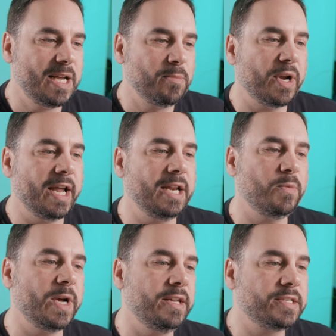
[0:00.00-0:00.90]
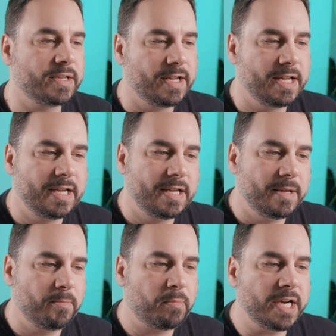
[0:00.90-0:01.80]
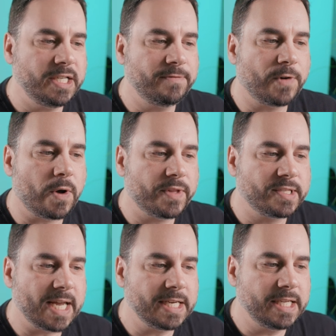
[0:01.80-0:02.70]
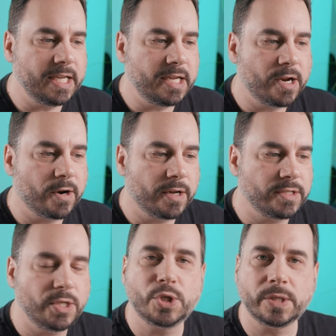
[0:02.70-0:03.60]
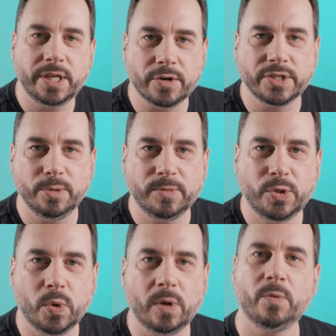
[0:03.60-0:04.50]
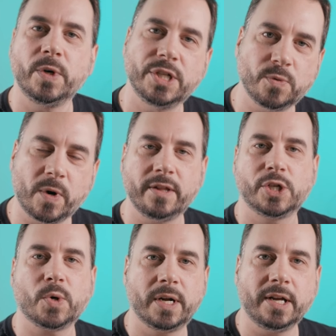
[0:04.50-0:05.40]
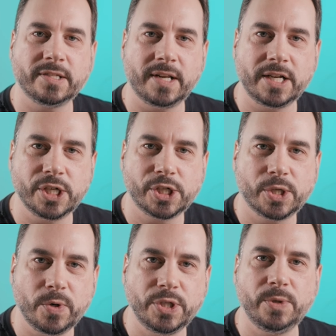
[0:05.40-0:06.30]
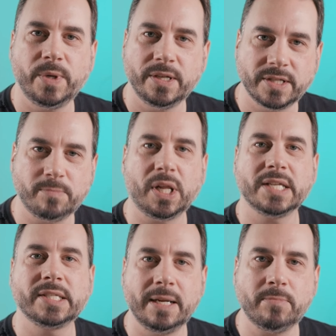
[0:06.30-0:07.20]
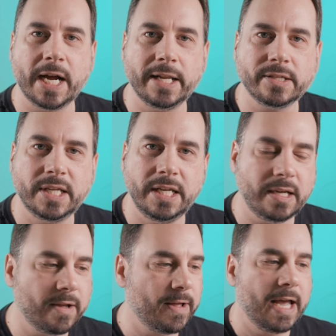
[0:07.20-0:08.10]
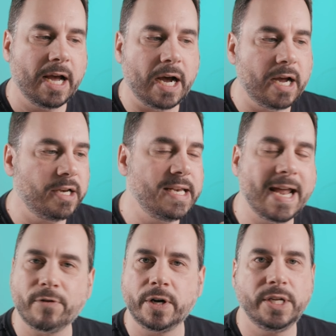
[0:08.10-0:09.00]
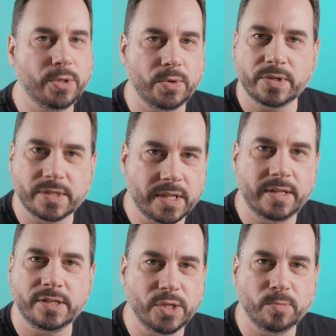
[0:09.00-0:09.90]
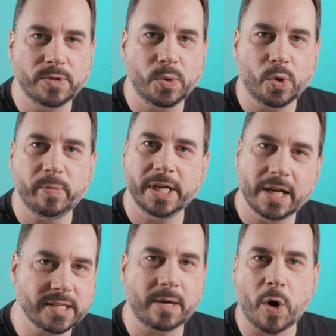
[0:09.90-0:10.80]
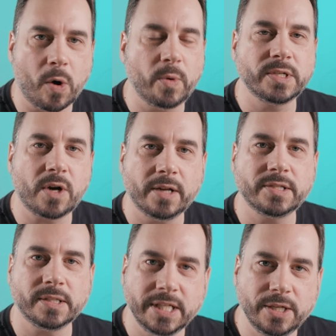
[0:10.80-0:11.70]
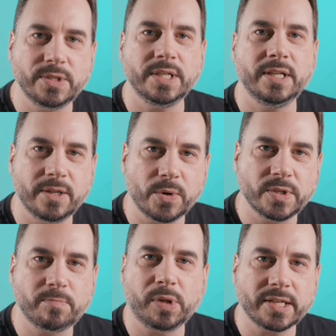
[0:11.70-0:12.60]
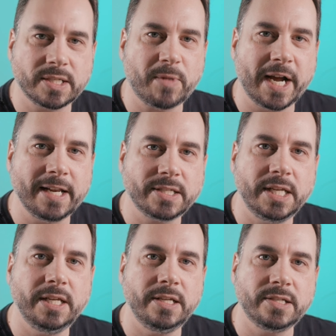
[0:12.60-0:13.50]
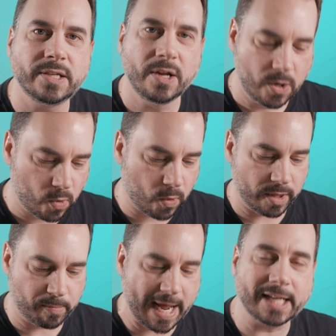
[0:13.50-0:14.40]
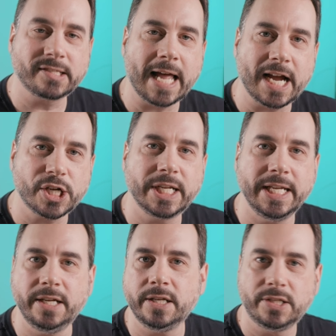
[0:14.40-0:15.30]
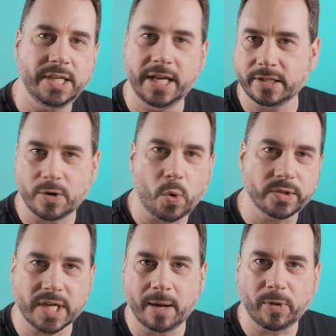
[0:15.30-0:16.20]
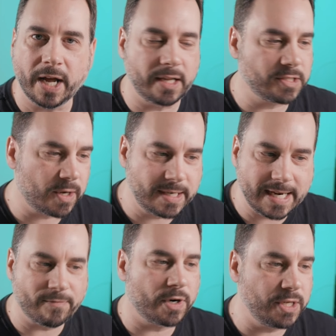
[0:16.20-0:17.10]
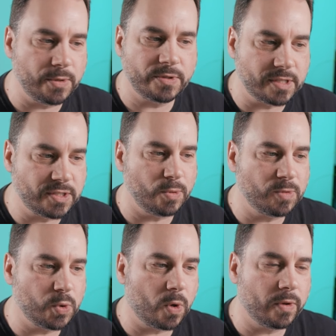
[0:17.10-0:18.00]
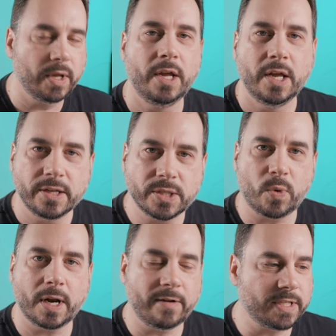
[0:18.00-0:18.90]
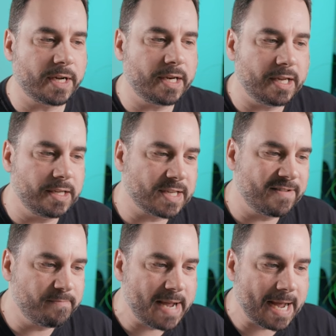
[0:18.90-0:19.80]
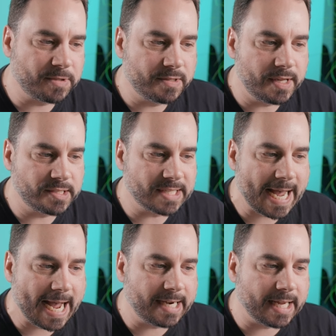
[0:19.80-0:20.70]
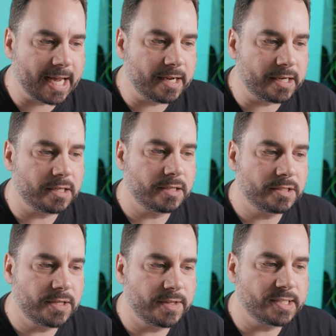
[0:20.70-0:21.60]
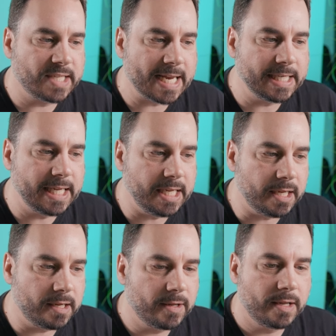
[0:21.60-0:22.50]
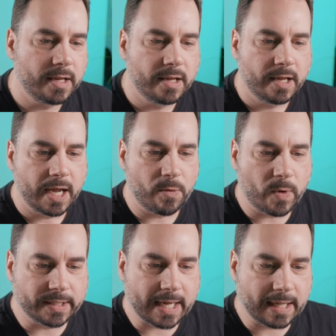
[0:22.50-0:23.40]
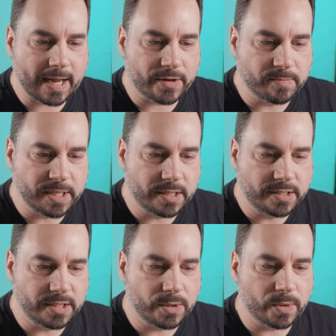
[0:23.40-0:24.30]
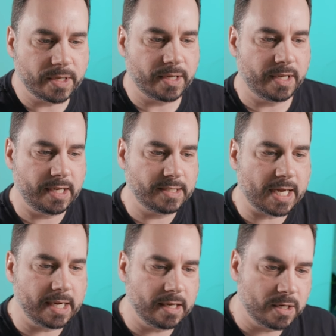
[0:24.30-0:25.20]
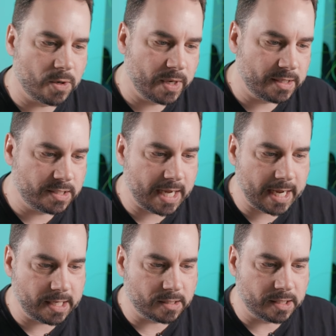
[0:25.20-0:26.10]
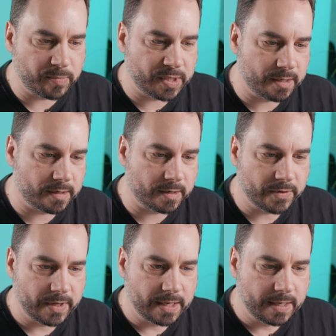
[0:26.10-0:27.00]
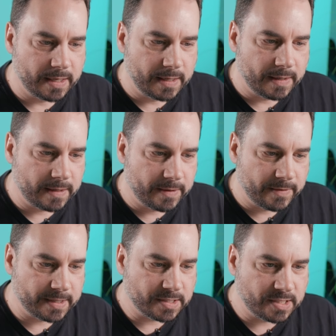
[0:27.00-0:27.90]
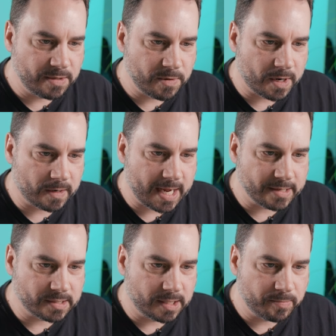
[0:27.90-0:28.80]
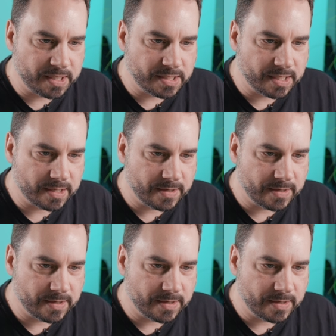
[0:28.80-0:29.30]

But anyways, by default, the Z key here is usually your zoom tool, which is one of the shortcuts that I just showed you is the plus and minus key. I'd never use the zoom tool because I'm always constantly using those plus and minus keys or the backslash key to get the whole timeline. So I never use the zoom tool. So what I've done is I've mapped this add edit to the Z key. And what that allows me to do is I can go into any clip here. Let's see what our last clip is.